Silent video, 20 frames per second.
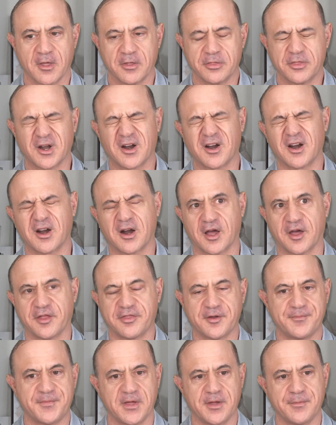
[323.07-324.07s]
There are
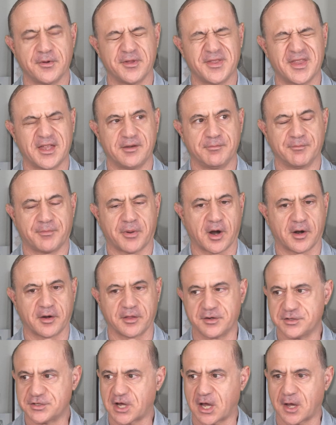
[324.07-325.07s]
other people that part of
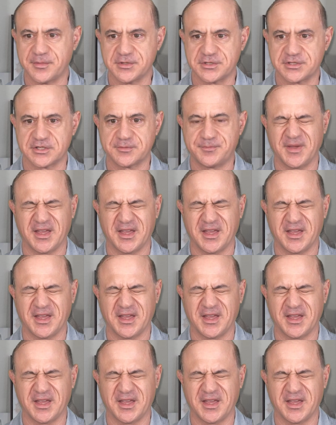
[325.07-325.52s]
their job is just